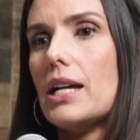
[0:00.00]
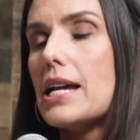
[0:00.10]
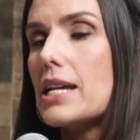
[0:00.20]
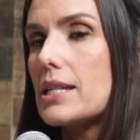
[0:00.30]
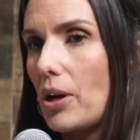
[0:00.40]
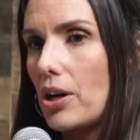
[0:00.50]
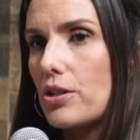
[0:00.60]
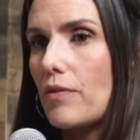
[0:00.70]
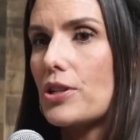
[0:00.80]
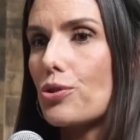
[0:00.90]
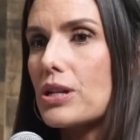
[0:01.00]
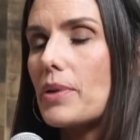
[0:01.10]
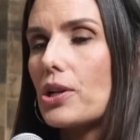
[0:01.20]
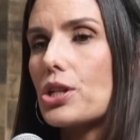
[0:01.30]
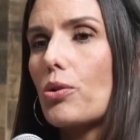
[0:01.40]
is part of a dream
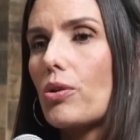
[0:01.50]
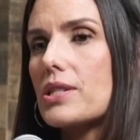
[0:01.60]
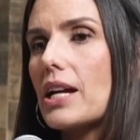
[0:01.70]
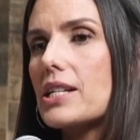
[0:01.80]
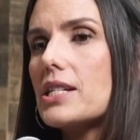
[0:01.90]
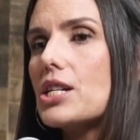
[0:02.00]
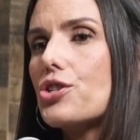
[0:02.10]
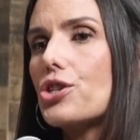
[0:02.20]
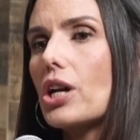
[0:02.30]
building course I teach.